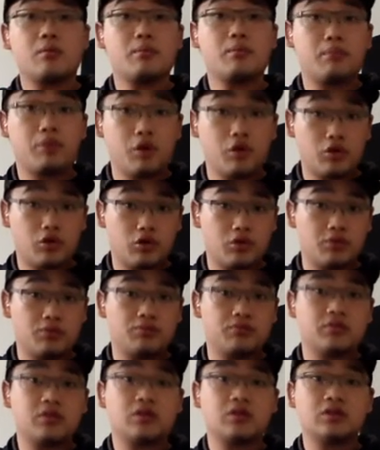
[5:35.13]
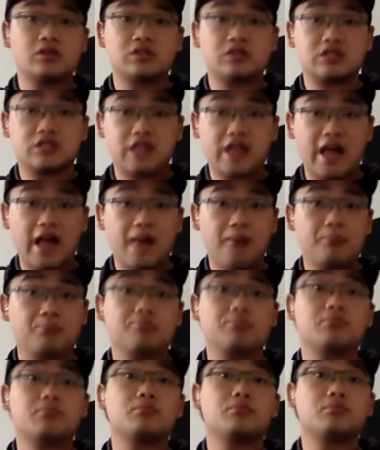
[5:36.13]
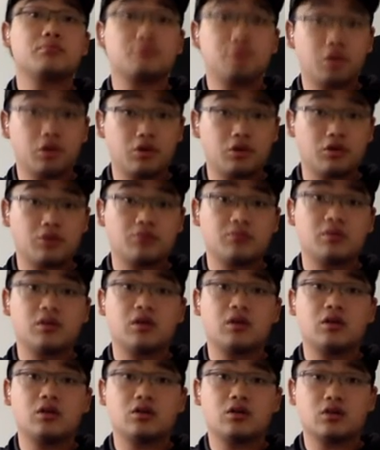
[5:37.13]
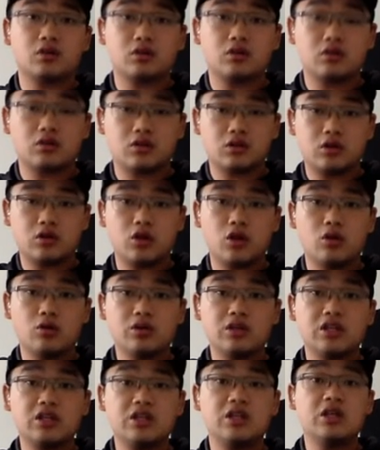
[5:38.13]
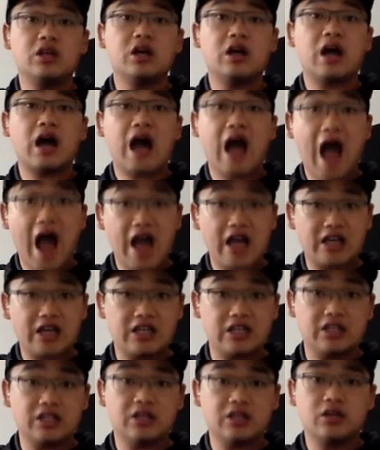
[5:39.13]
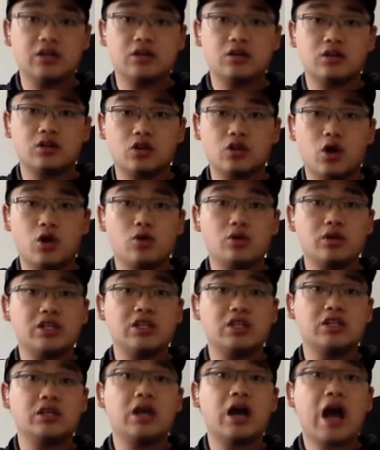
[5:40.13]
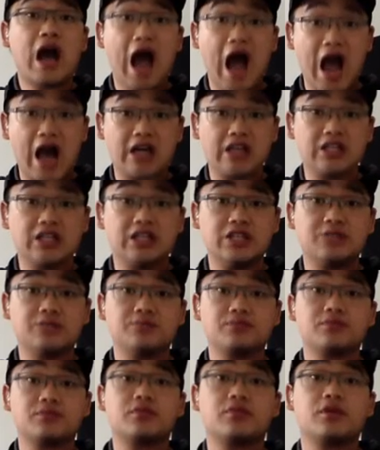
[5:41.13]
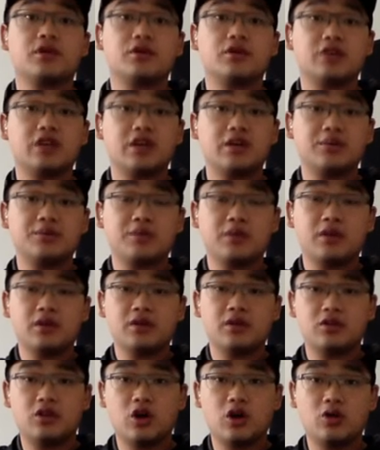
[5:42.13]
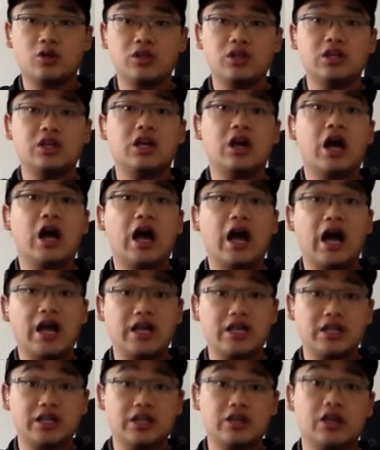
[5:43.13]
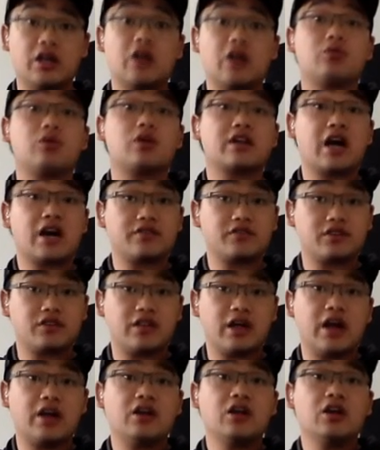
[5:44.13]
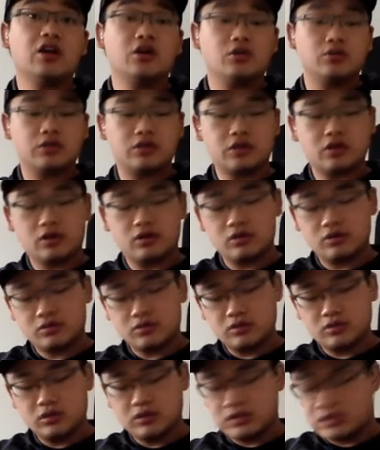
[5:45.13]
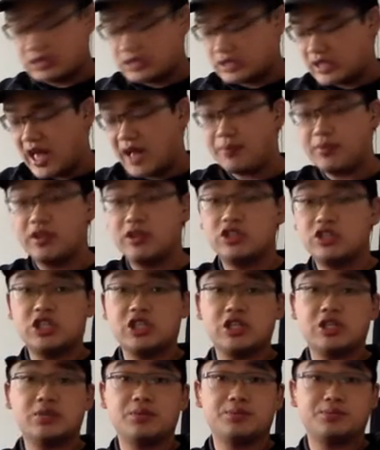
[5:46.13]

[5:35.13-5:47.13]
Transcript: pull, slap, pull, low E, high E, low E, high E. Okay, low E, high E. And right after that, we go slap the G.